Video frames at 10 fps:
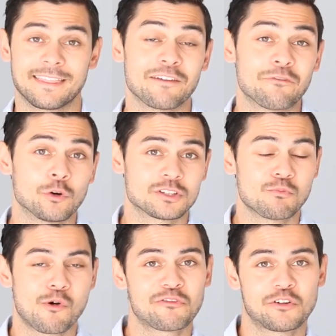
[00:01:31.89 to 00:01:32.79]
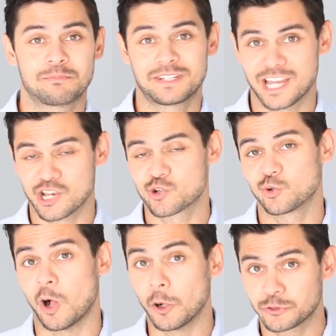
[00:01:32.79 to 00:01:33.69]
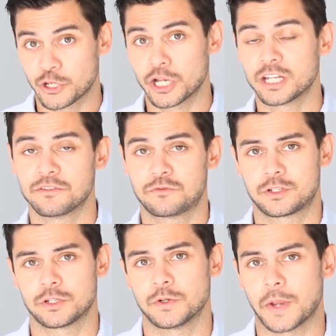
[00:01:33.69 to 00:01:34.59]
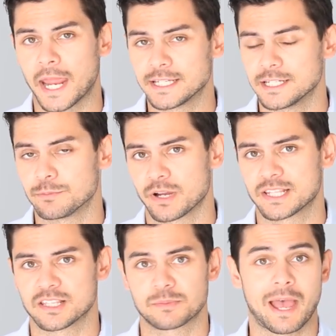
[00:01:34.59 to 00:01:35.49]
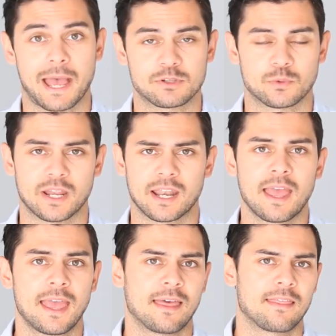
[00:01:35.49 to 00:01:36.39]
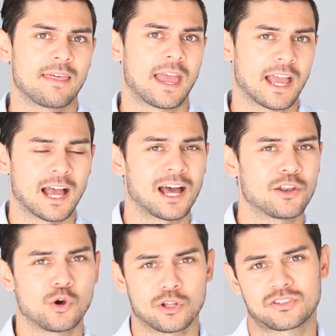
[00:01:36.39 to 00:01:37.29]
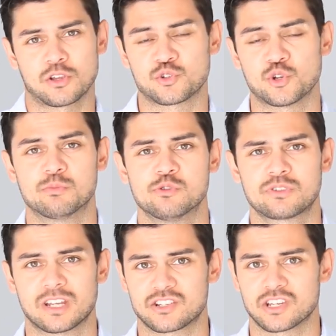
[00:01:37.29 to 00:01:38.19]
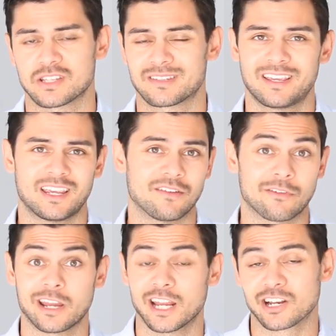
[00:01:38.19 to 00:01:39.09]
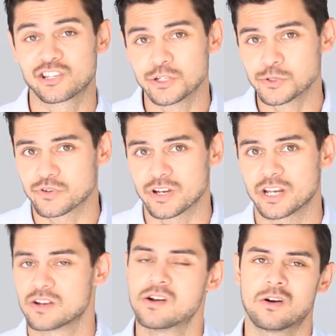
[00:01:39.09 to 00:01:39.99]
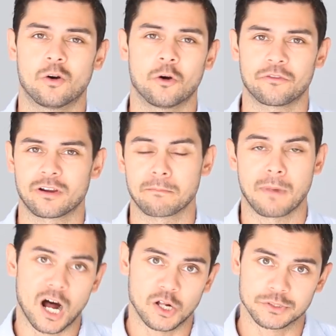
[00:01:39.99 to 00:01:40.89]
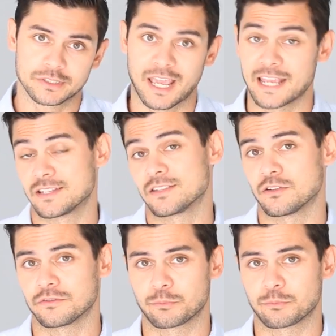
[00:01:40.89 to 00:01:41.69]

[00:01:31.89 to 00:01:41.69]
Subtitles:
Therefore, it's more of a potential alternative to antidepressants, perhaps when they are not so suitable, such as in very young children or very mild cases of